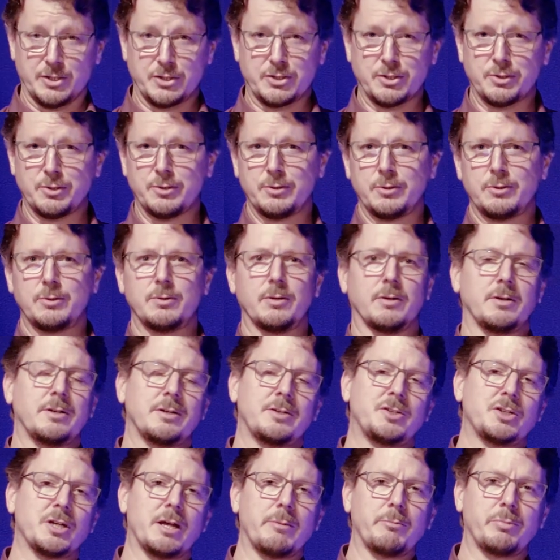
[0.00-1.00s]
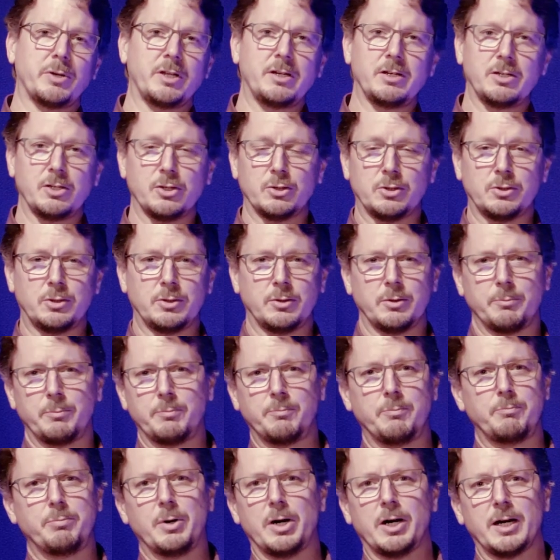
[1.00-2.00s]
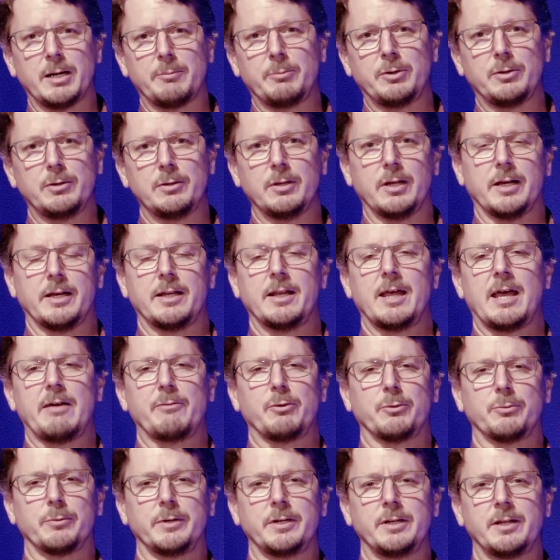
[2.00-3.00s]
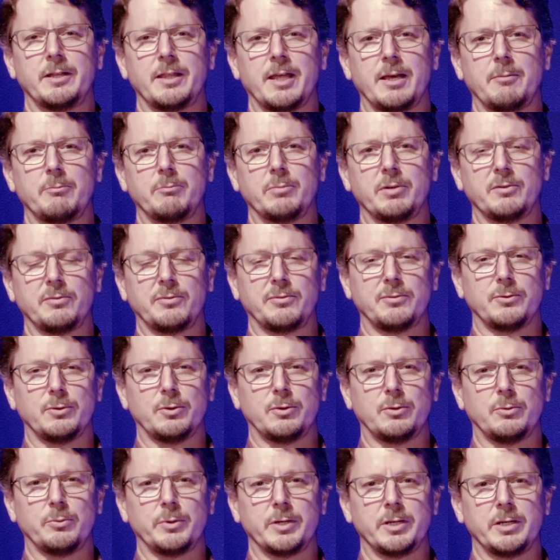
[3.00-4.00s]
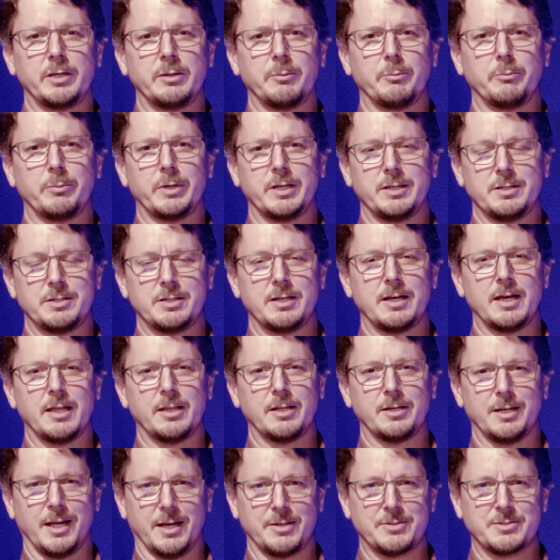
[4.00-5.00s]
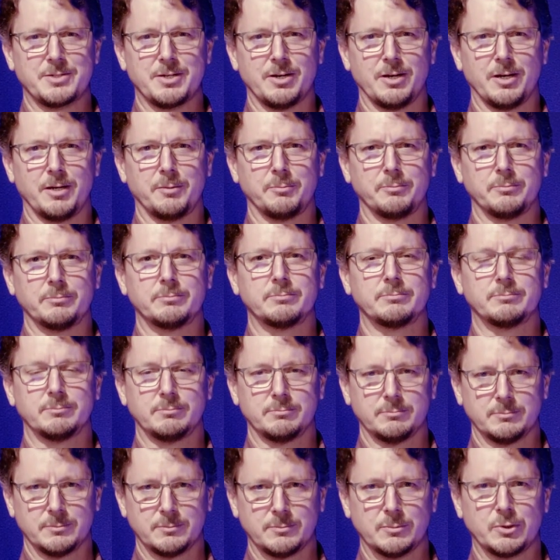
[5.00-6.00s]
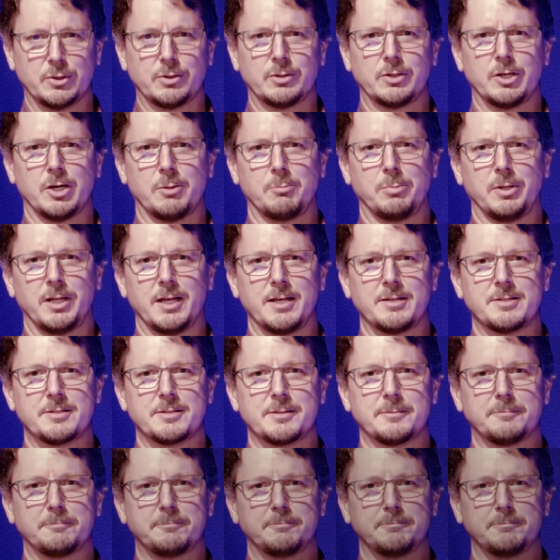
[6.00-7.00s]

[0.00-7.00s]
Do jump into your Bible and have a read of them before we meet together next time. God bless.